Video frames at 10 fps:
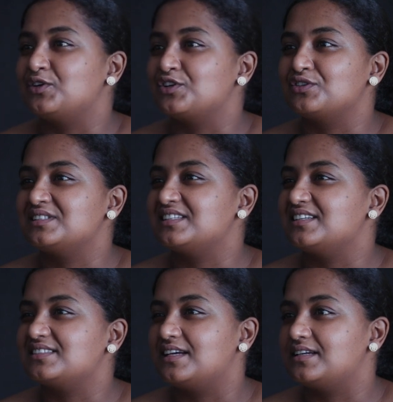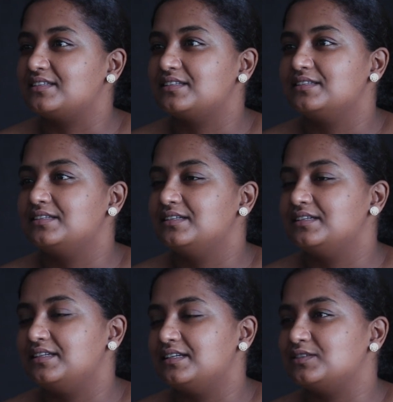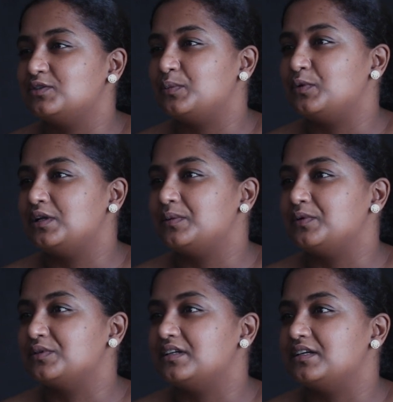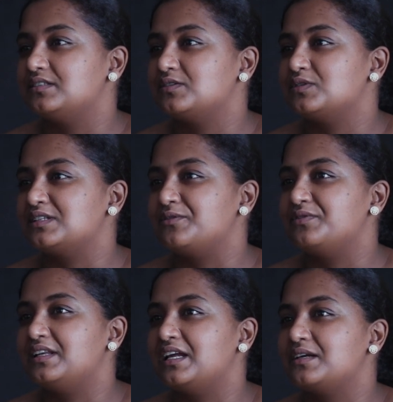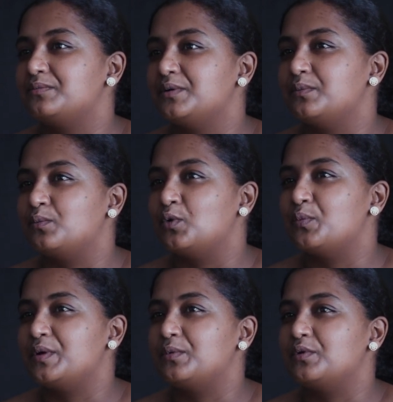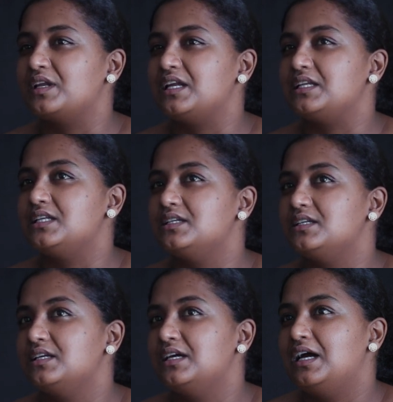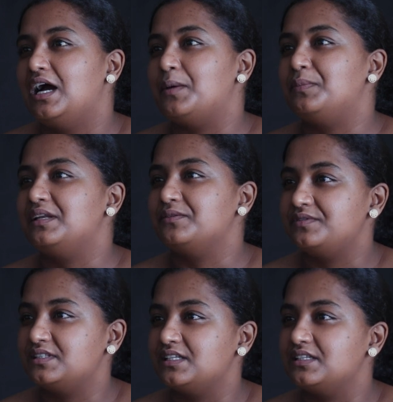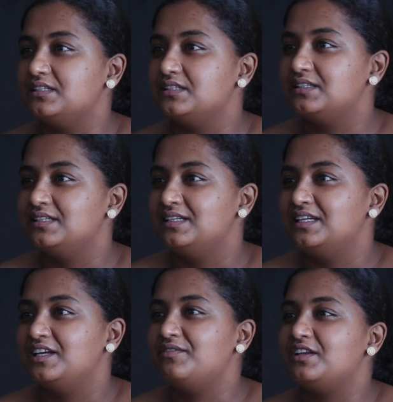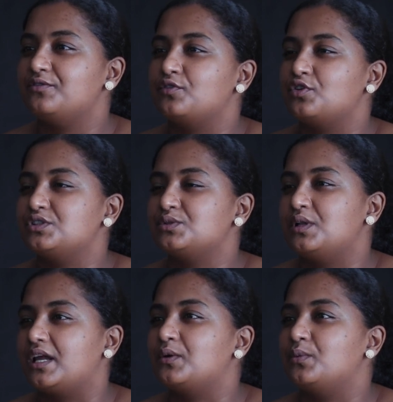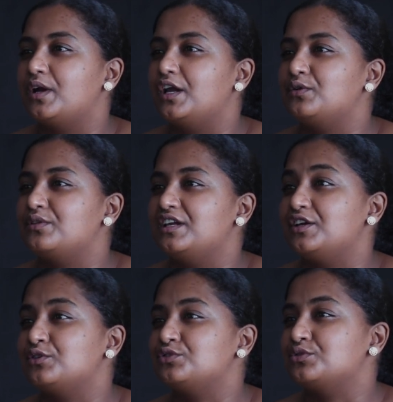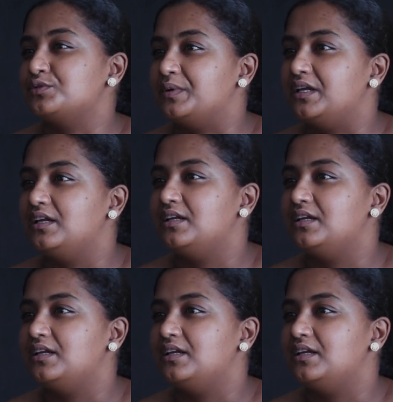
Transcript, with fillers: or your CSR. Yeah. Yeah, so I'm all about that, because I feel like more people need uplifting. Even if you're not like where you think you should be,